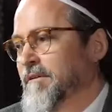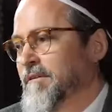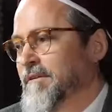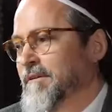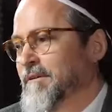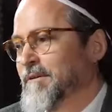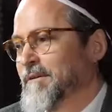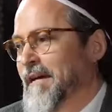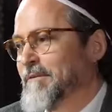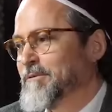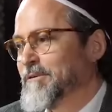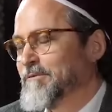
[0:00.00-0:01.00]
the
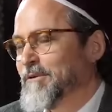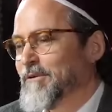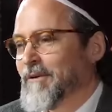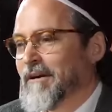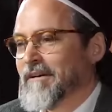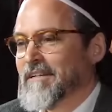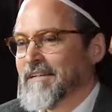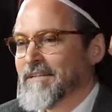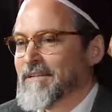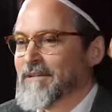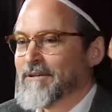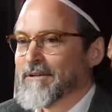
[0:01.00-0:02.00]
language of the Quran in a
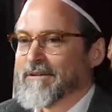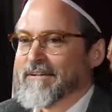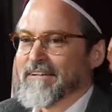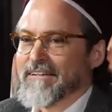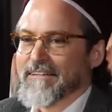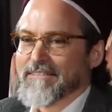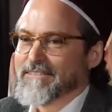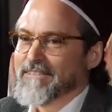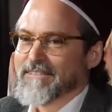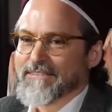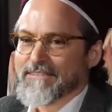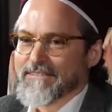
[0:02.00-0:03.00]
year
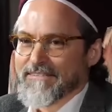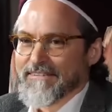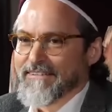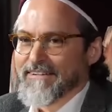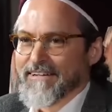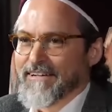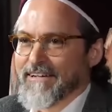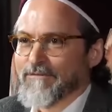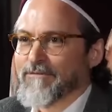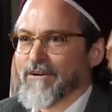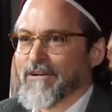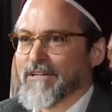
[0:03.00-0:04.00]
is just
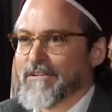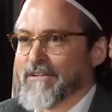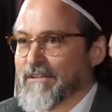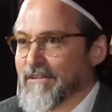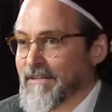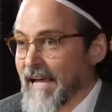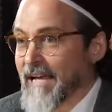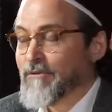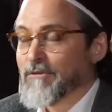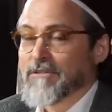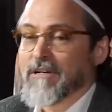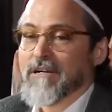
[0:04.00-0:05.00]
a very
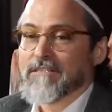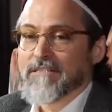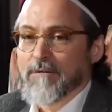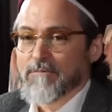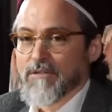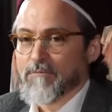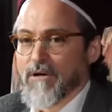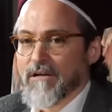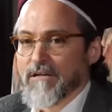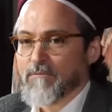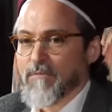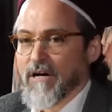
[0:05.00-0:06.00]
dangerous concept in
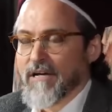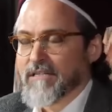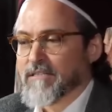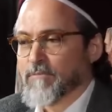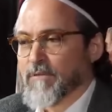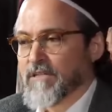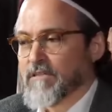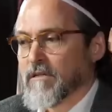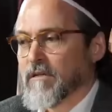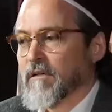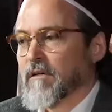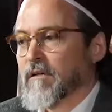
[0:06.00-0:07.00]
my
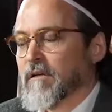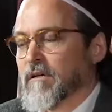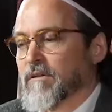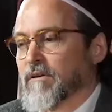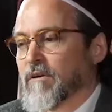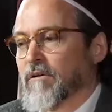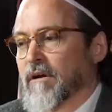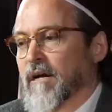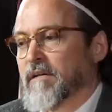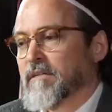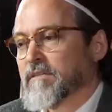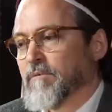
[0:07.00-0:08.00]
estimation. The
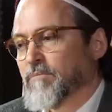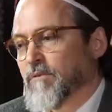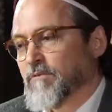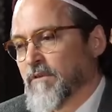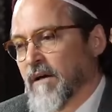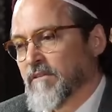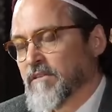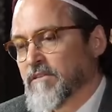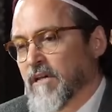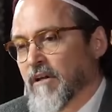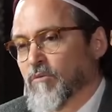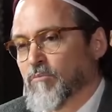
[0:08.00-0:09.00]
Quran is a profoundly
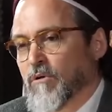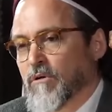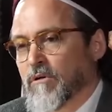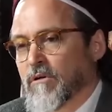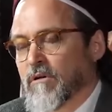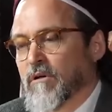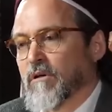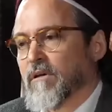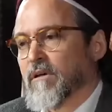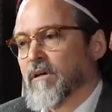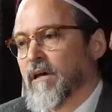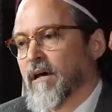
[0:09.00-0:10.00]
subtle book.
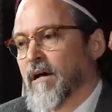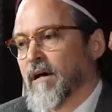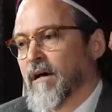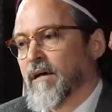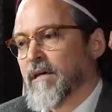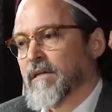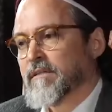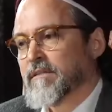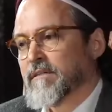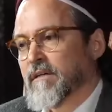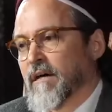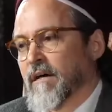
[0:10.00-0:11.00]

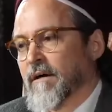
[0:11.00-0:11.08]
It